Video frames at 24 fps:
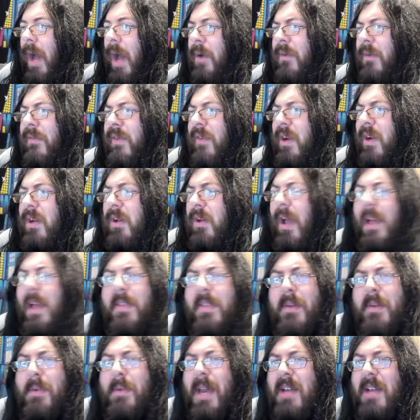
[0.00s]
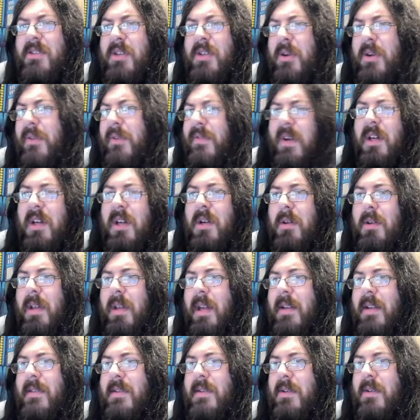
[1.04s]
Funko, I think we had two
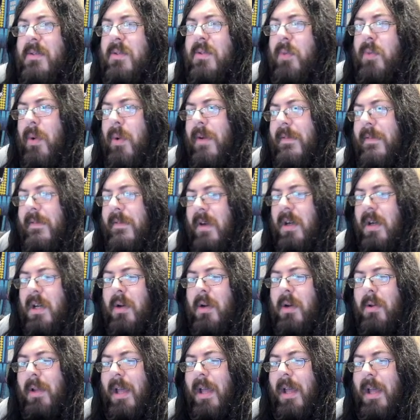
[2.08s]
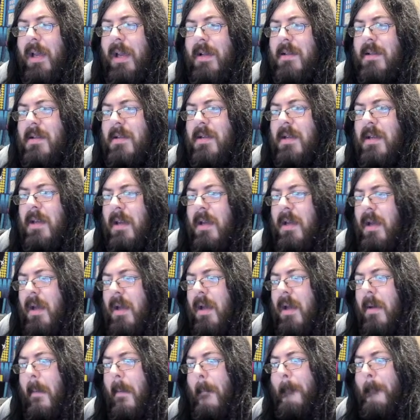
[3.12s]
FuncoLands. There was one FuncoLand
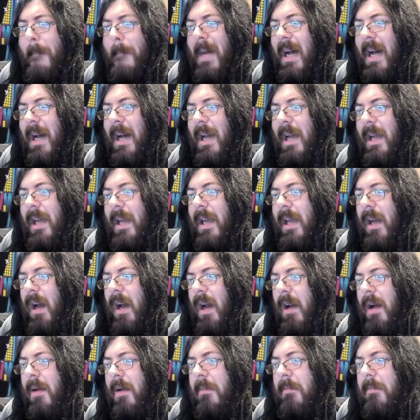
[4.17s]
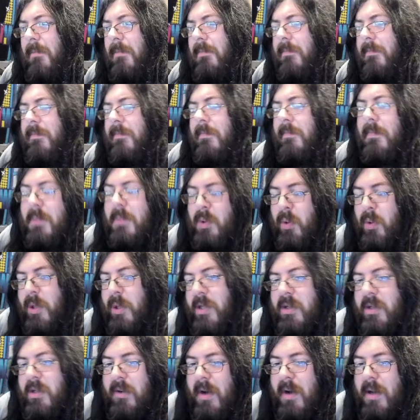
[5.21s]
by Toys
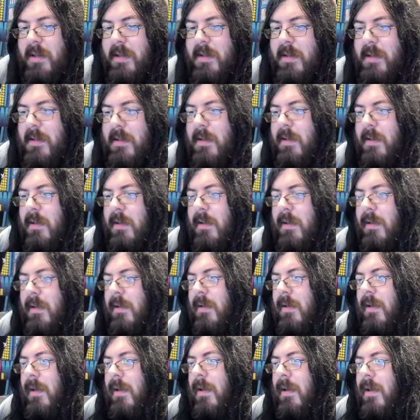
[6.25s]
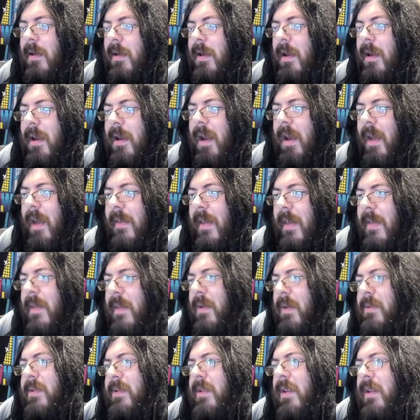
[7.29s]
R Us, and then there
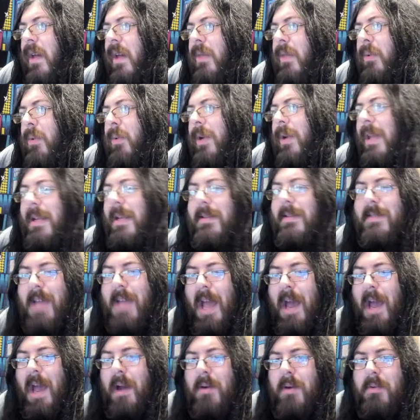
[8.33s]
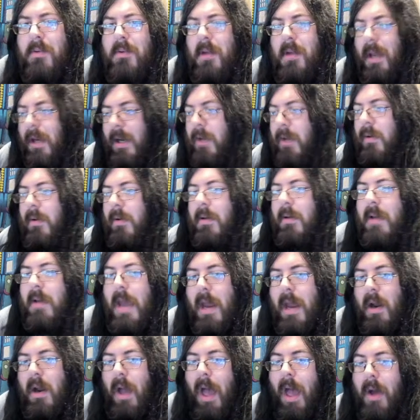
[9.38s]
was another one in town, like,
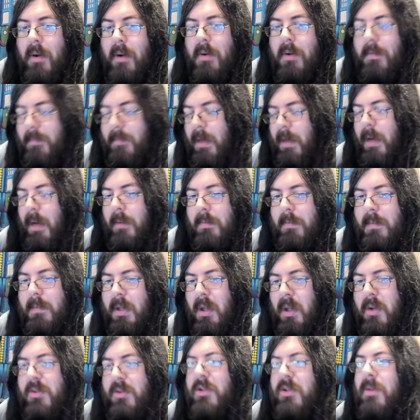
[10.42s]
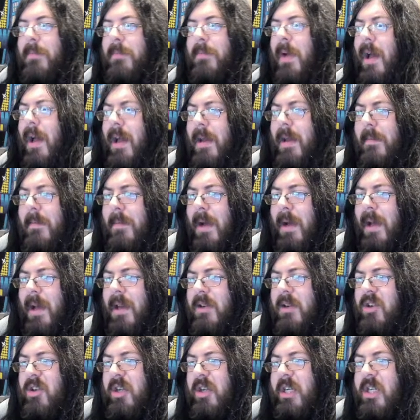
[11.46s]
in our, you know, closer by
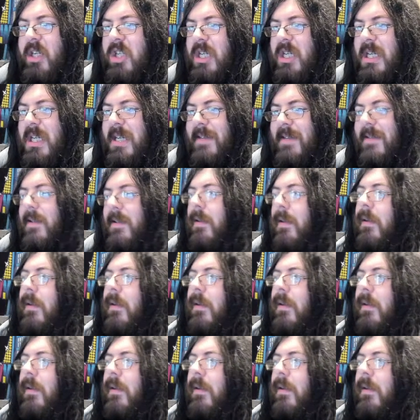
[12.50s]
Chuck E. Cheese.